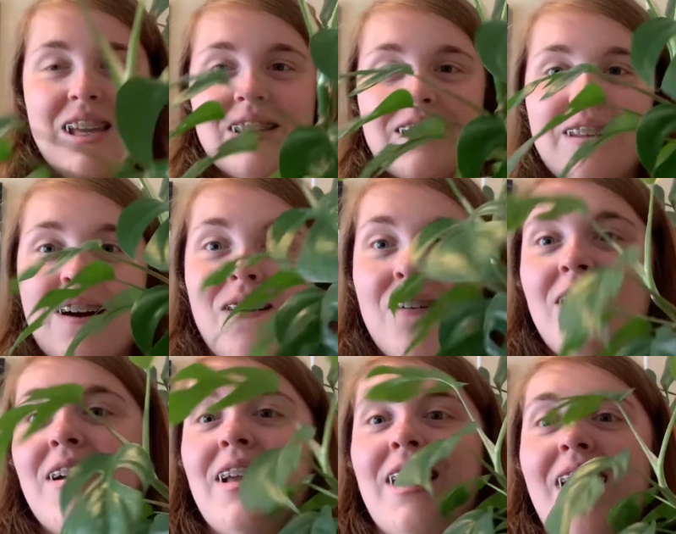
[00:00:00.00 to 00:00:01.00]

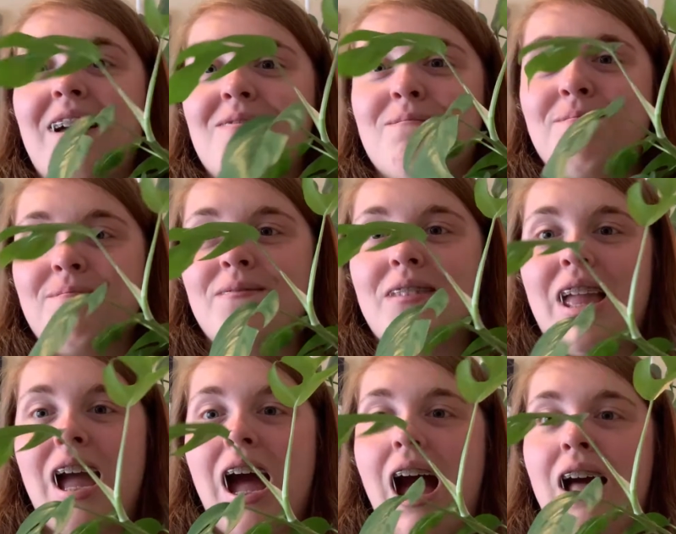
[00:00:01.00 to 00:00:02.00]
So yeah,
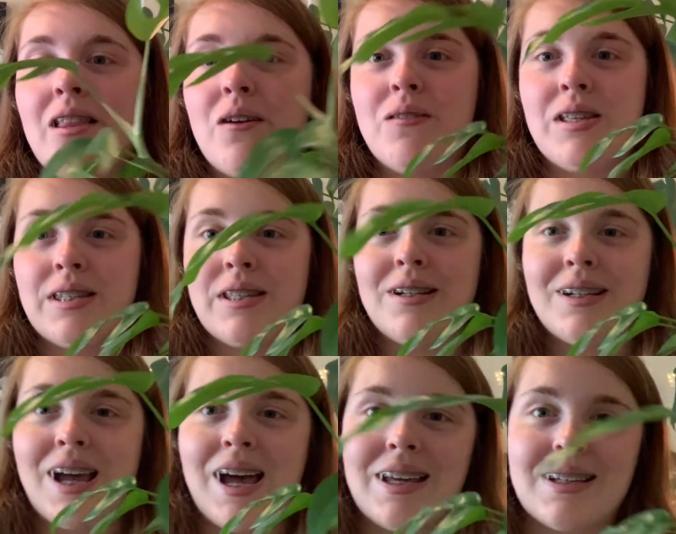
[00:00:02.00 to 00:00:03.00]
I love this little guy.